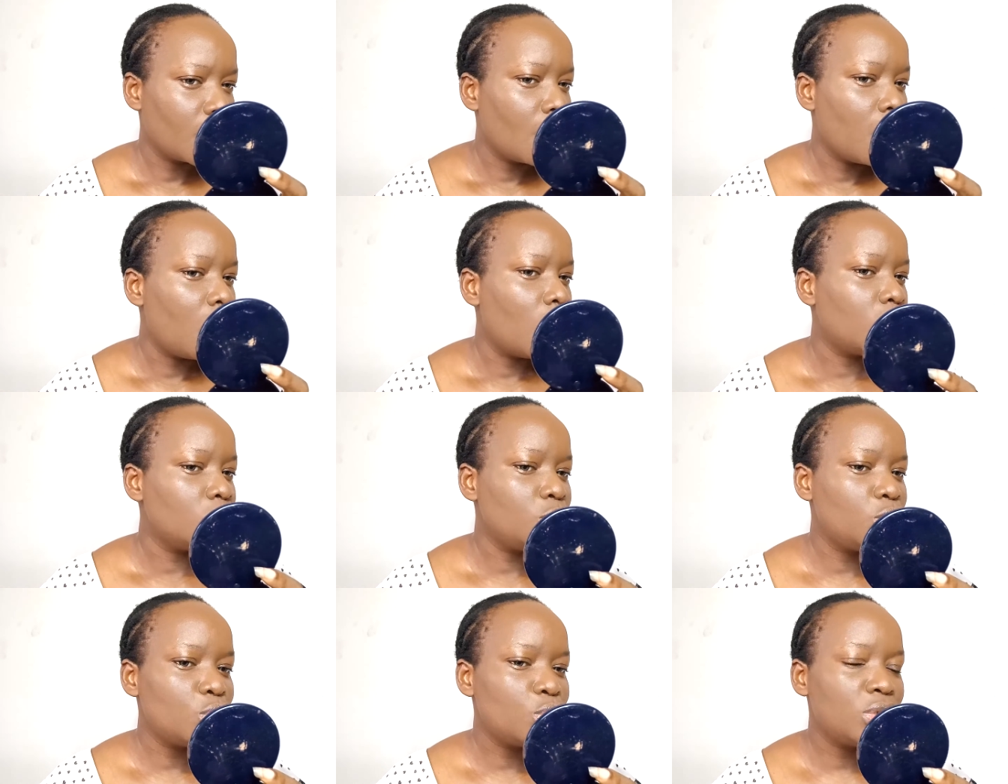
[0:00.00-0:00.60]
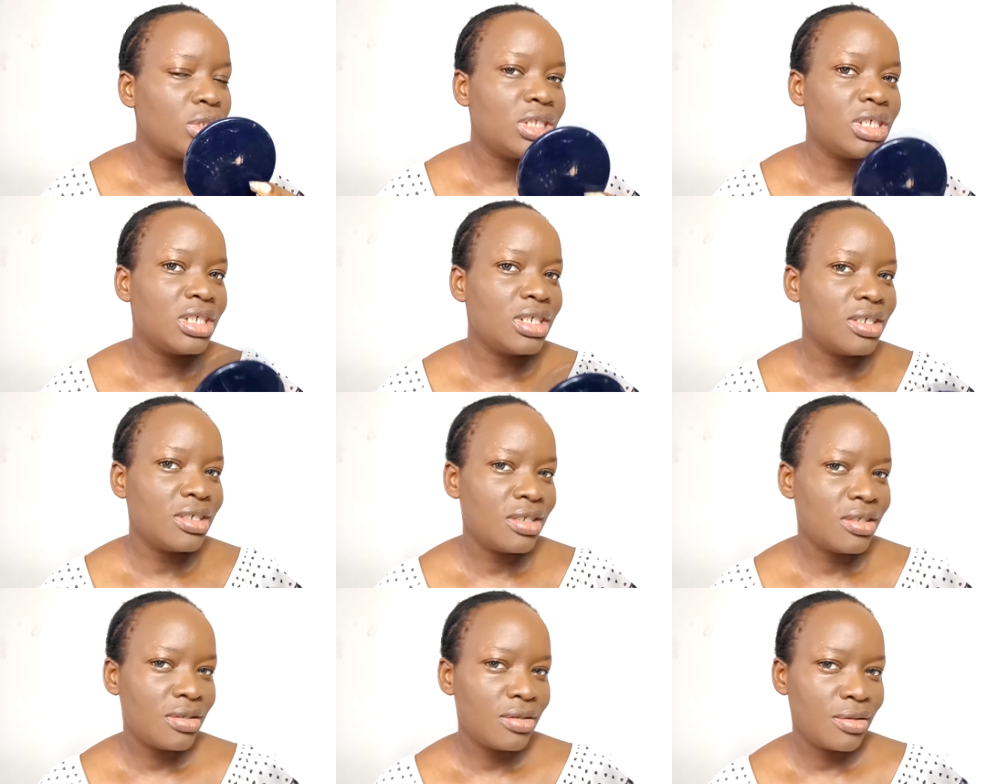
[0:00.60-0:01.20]
Although
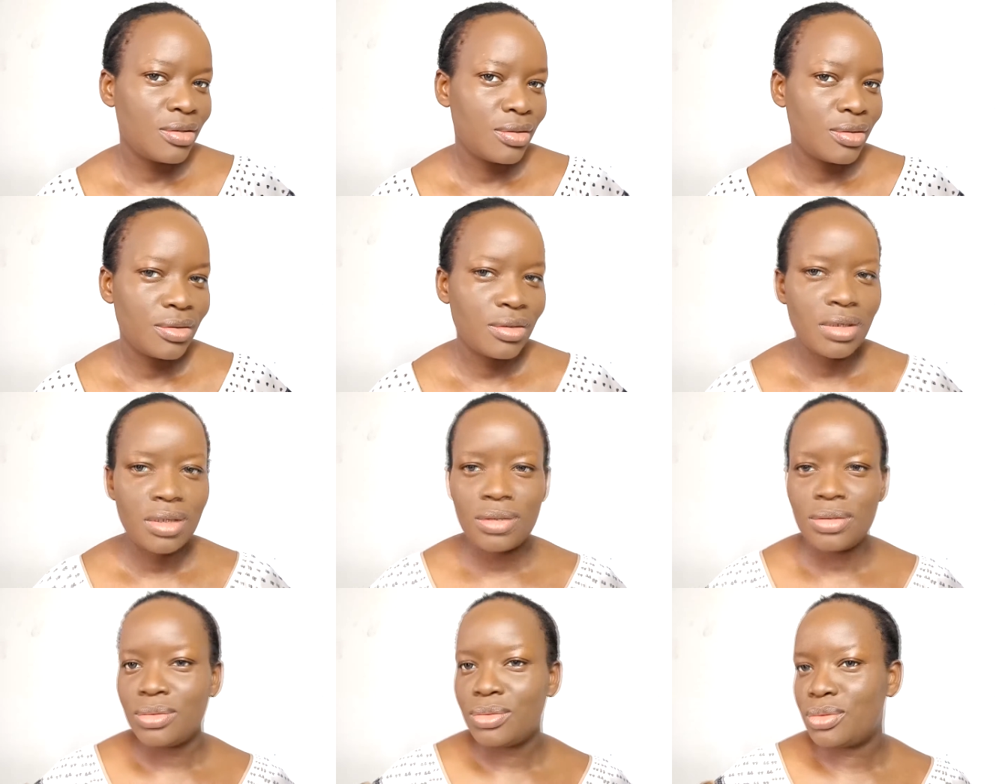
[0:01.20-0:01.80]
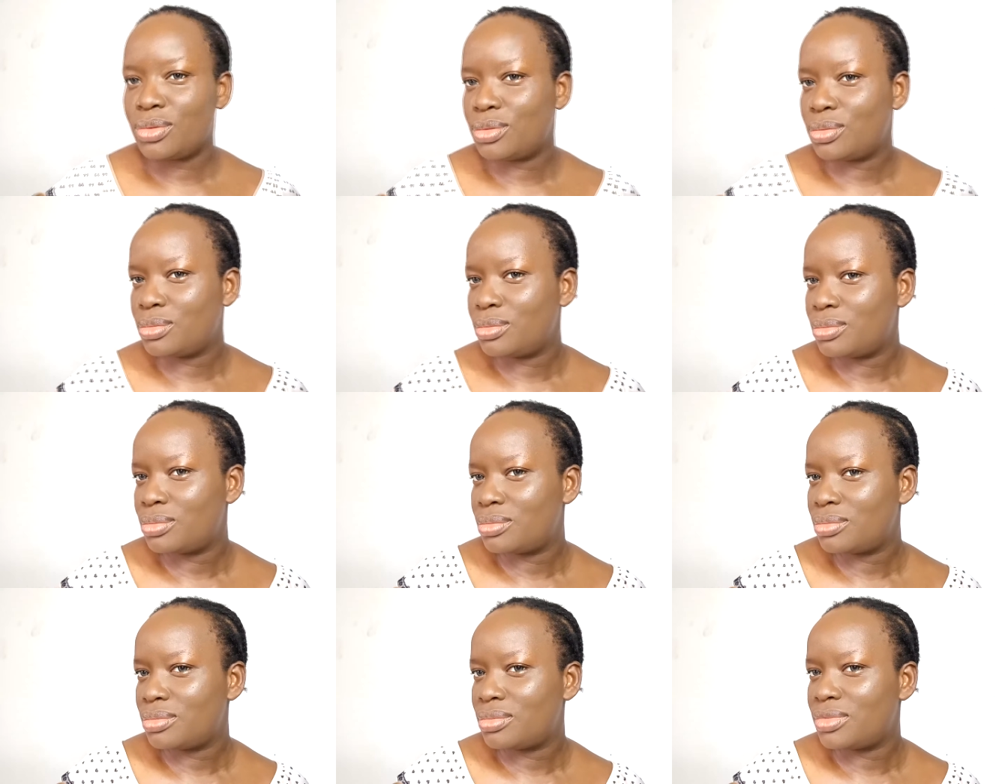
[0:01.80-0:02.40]
I don't know,
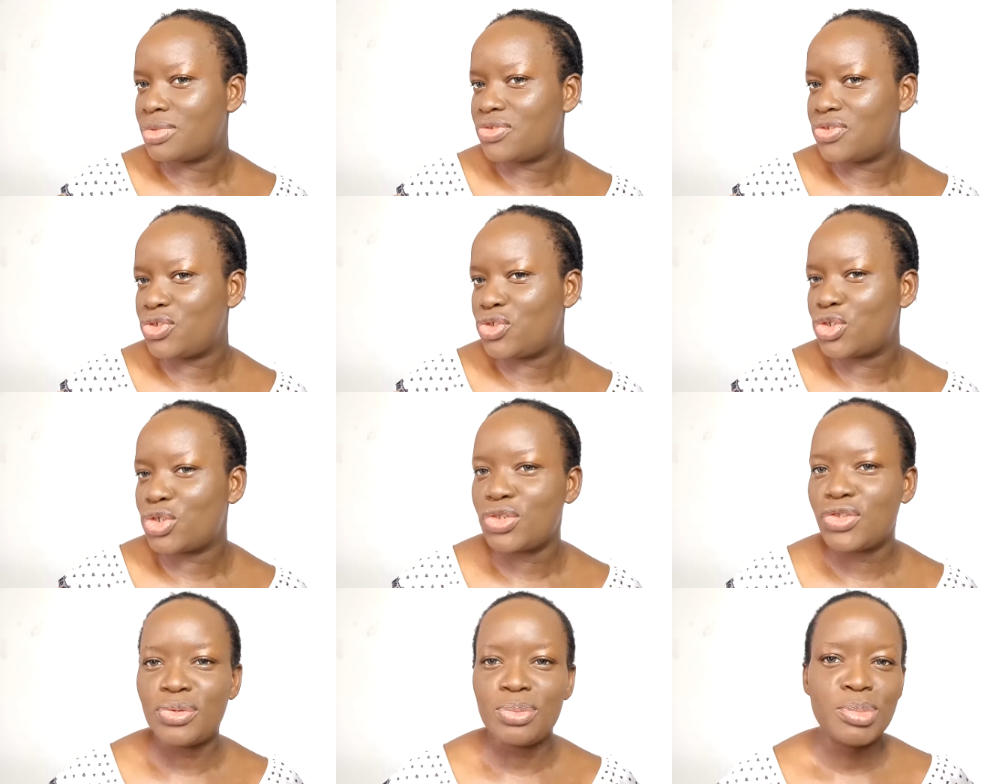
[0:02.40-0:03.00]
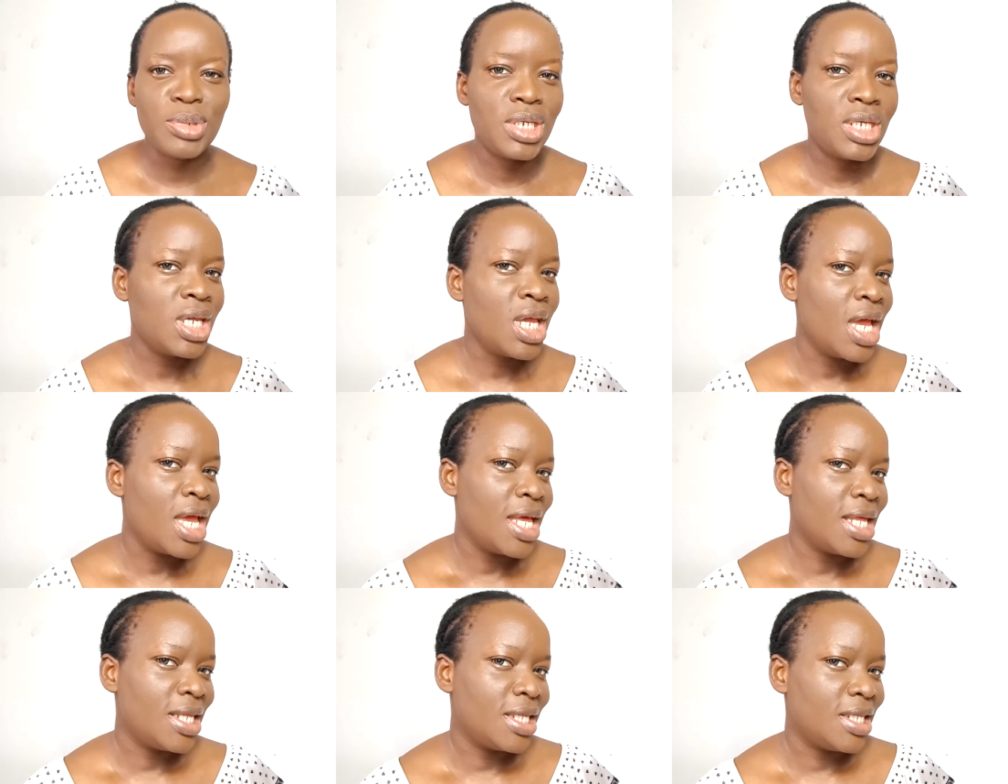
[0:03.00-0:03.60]
is it just me?
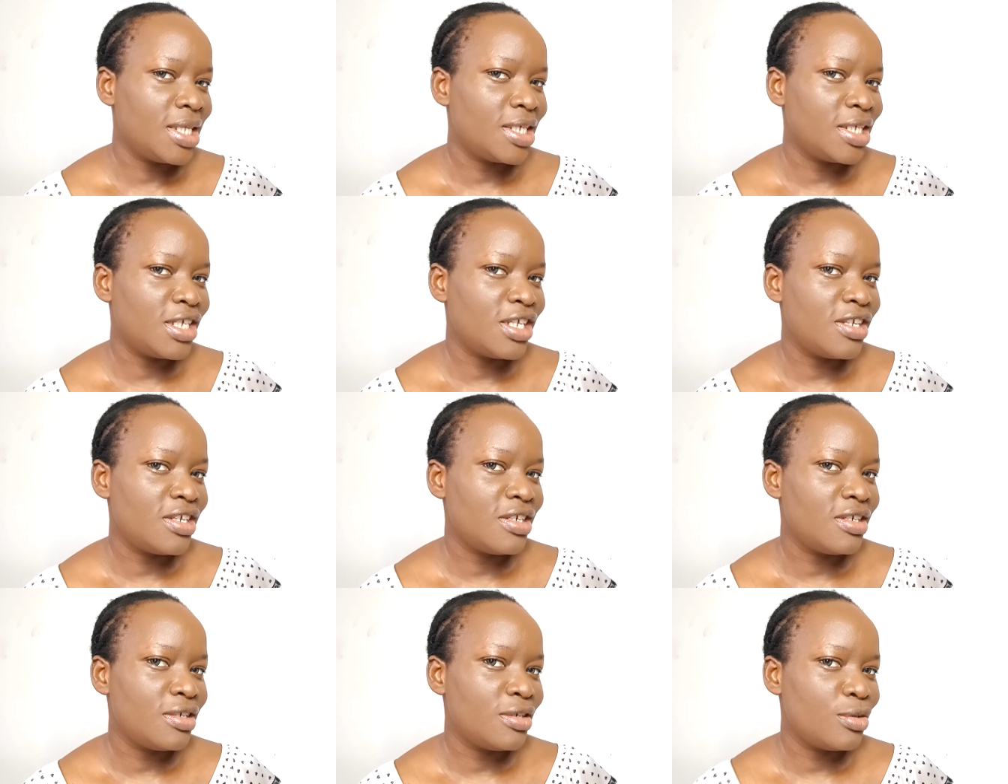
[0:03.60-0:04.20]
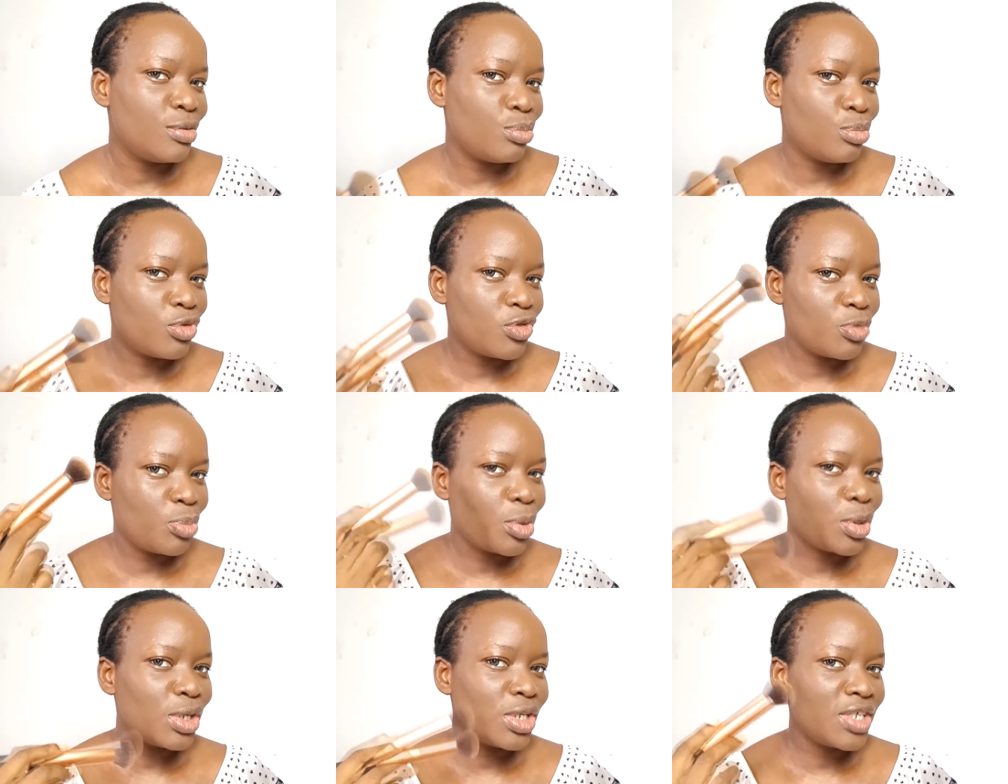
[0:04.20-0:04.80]
The
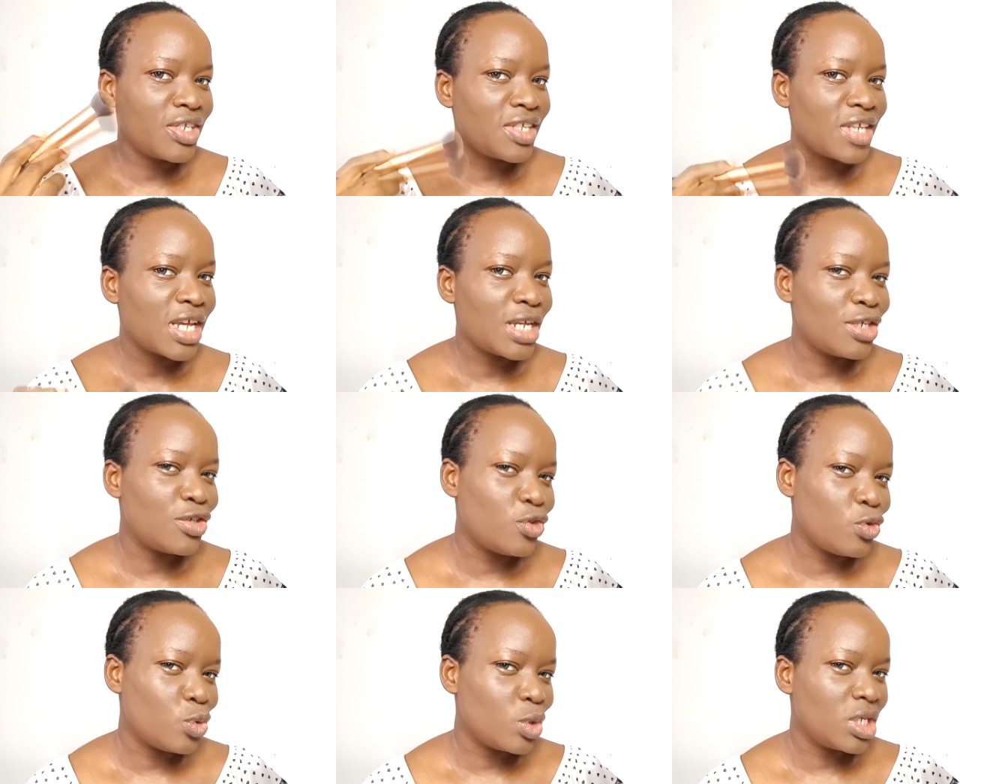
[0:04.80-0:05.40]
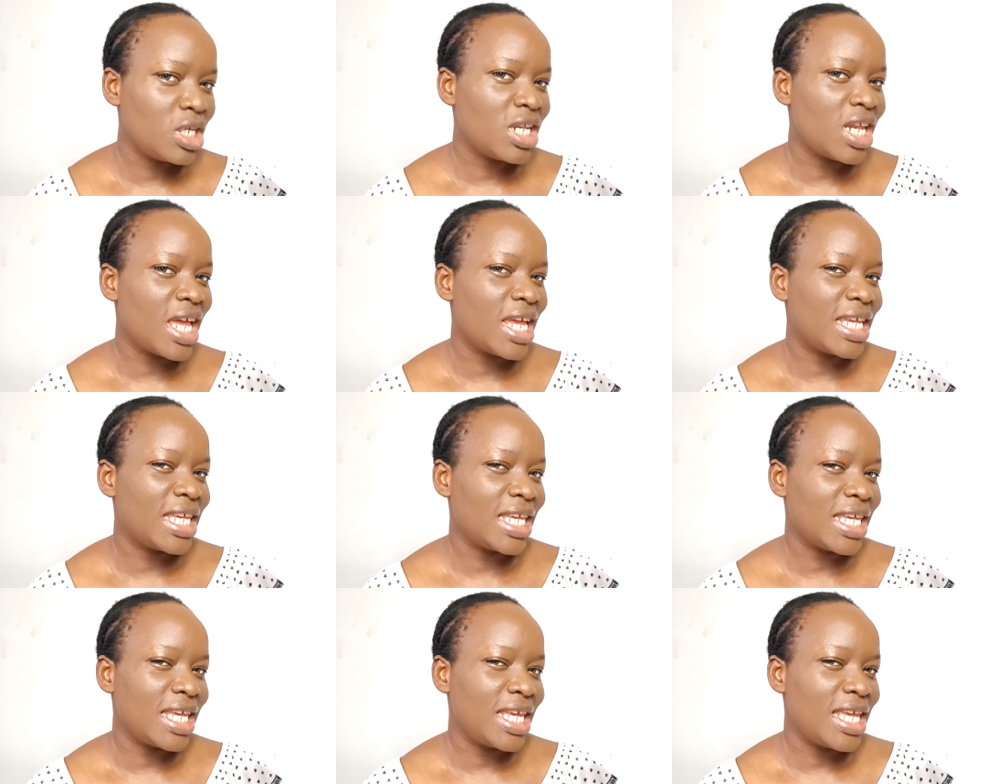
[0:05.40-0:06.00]
sponge side is looking
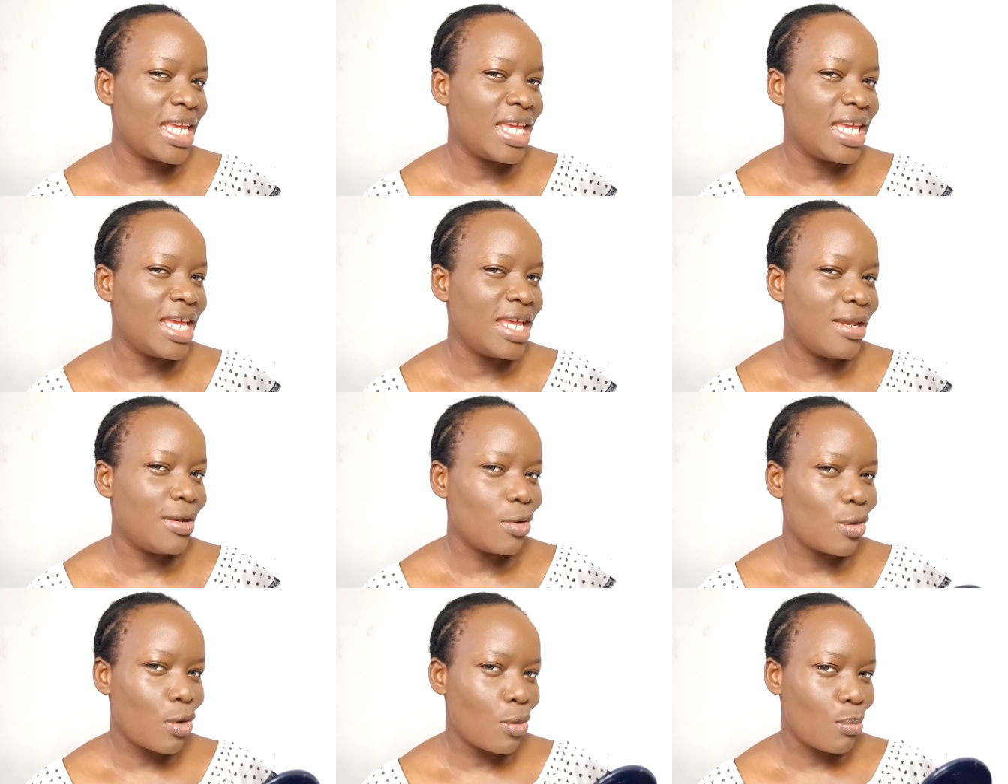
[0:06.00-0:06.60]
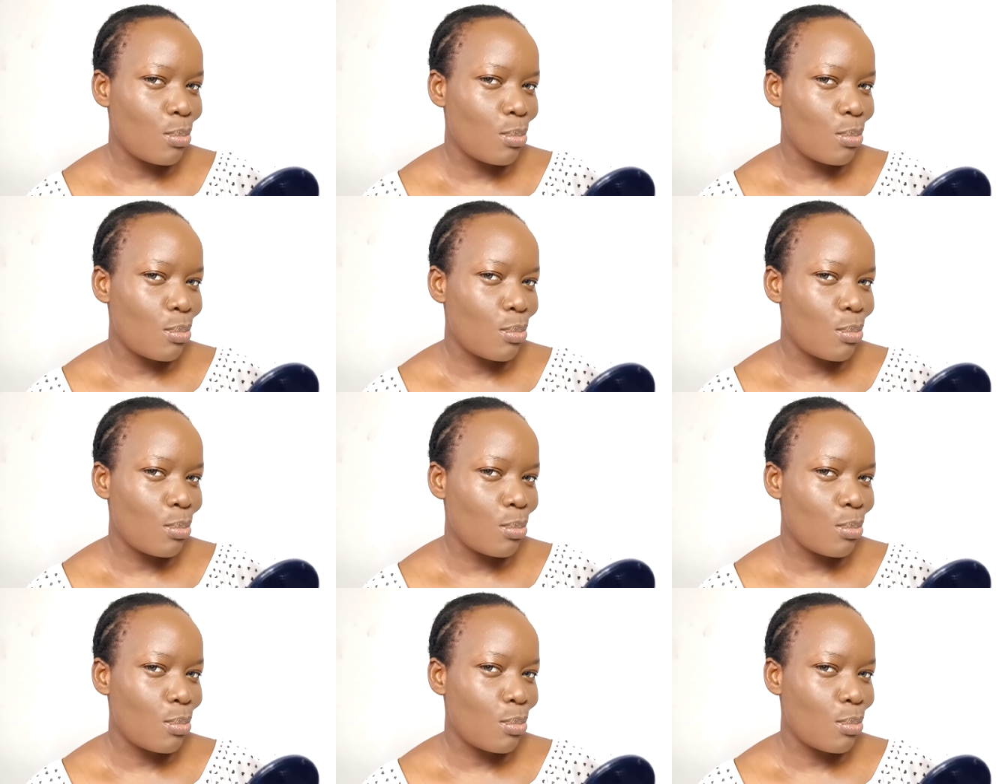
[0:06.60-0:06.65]
like a lot